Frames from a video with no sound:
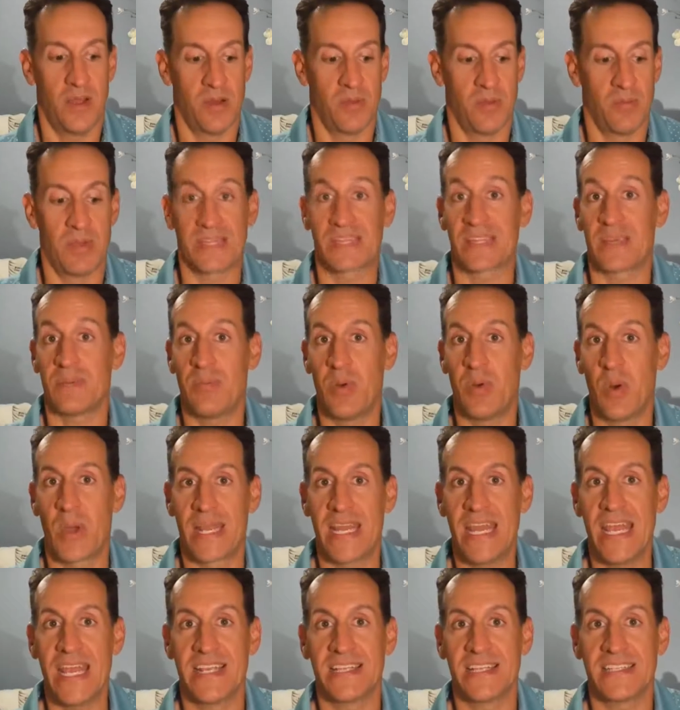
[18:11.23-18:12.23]
But the
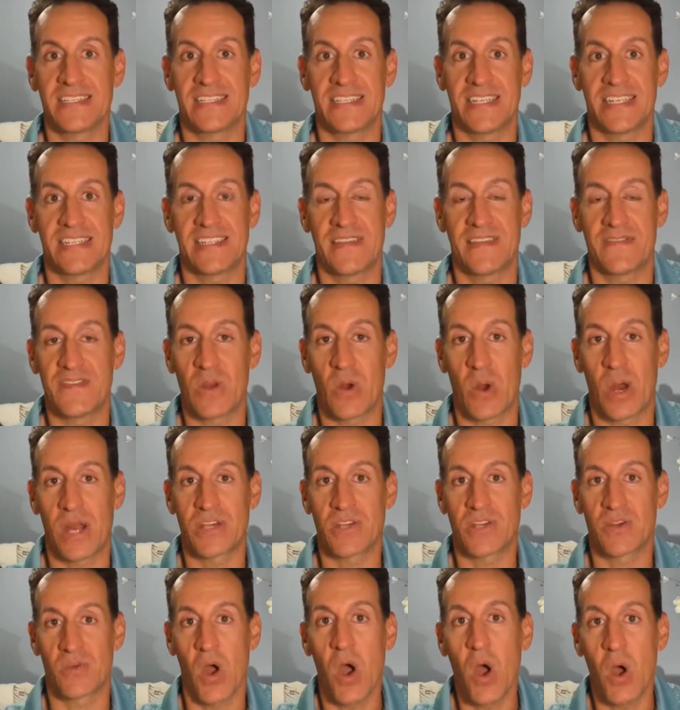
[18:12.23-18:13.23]
point is, is if you're on
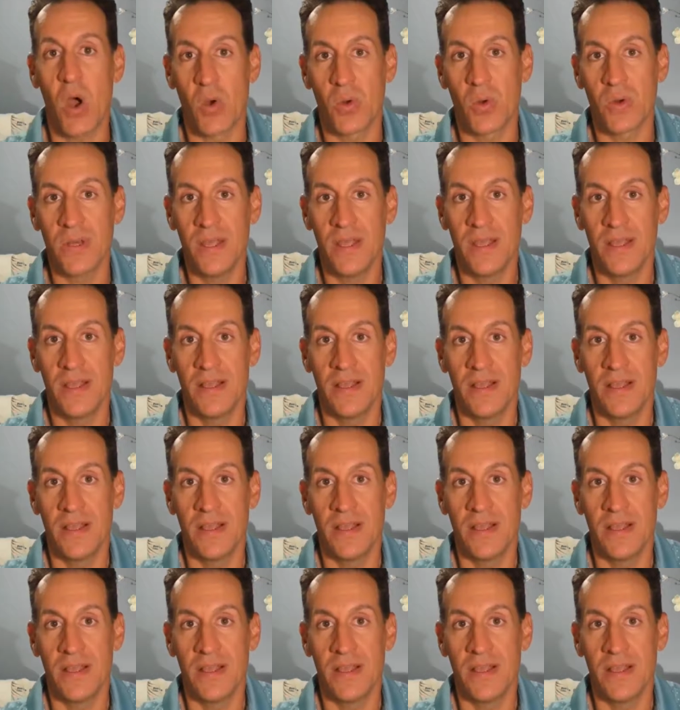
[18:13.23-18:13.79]
your own,